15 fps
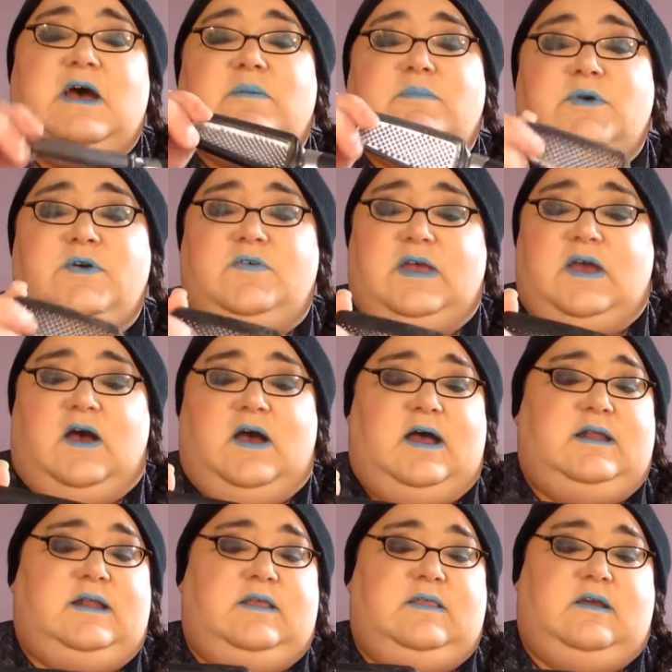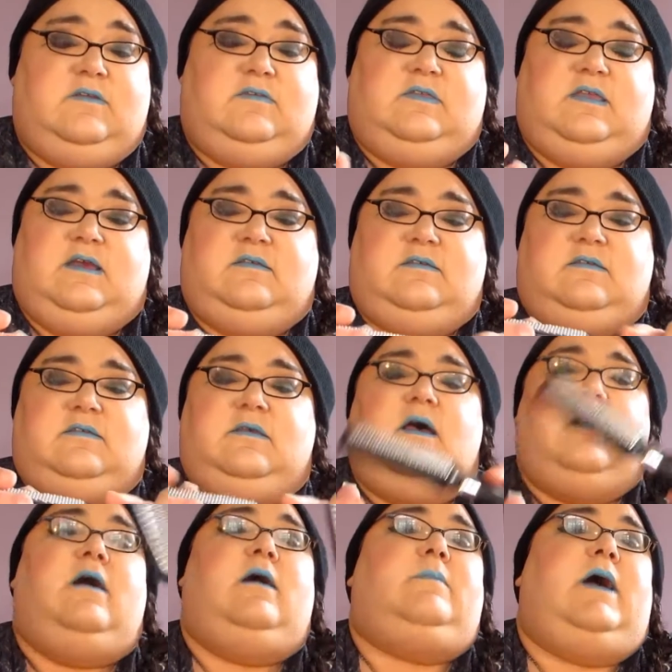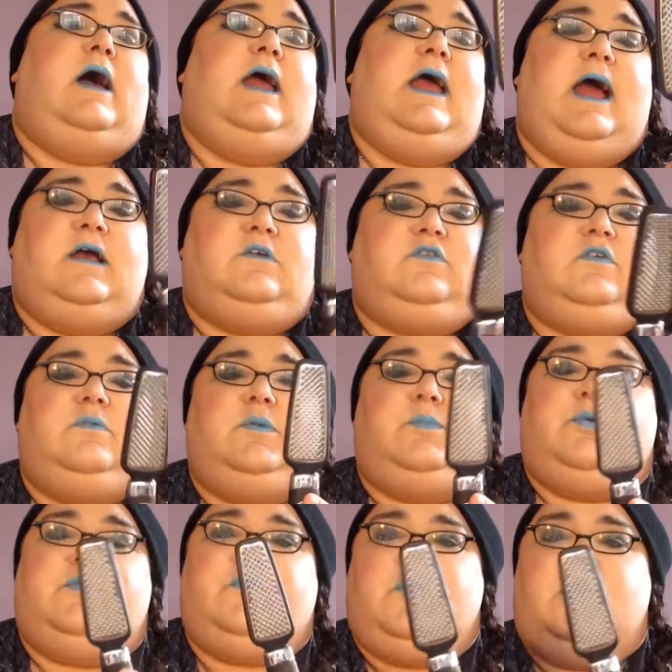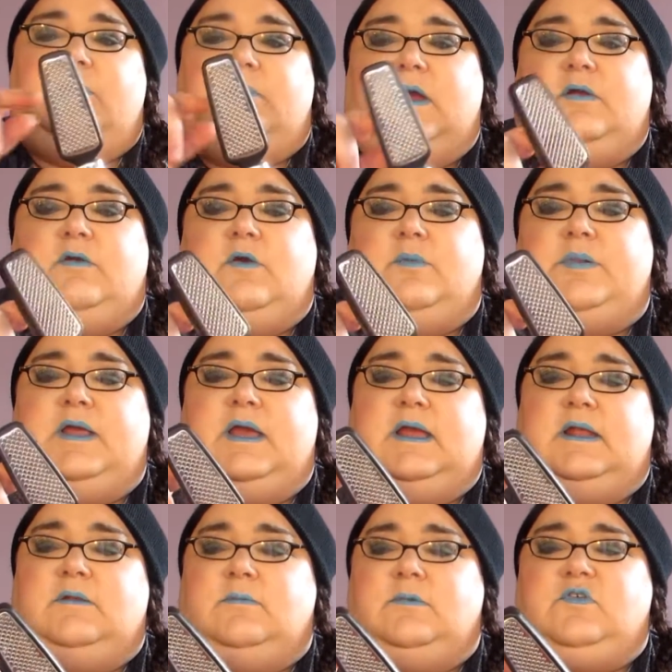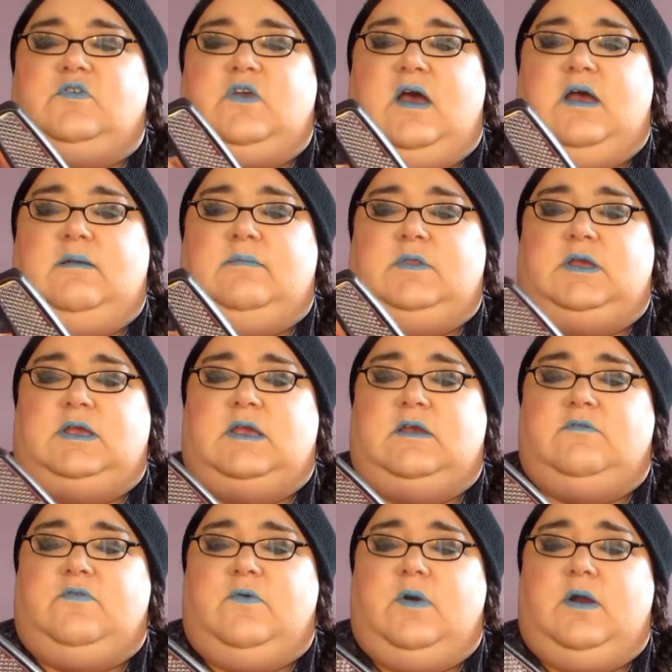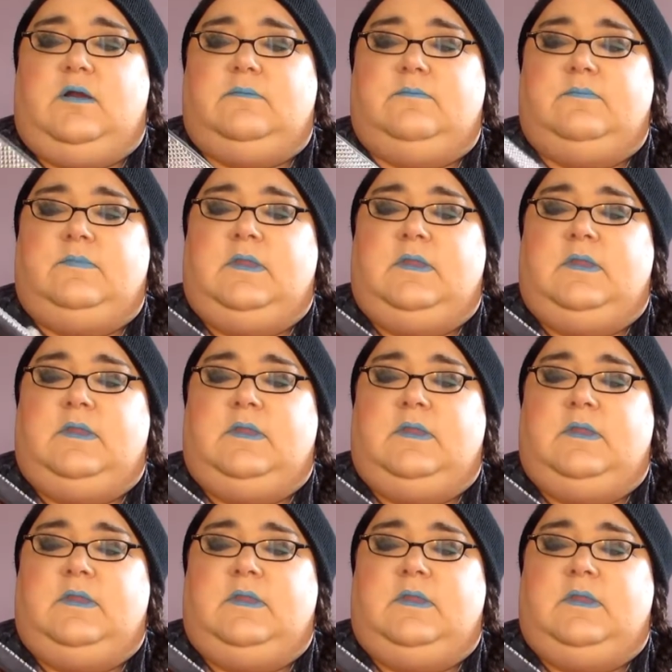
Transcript: moving on, there's this. I actually would prefer a microplane, which I'm looking for.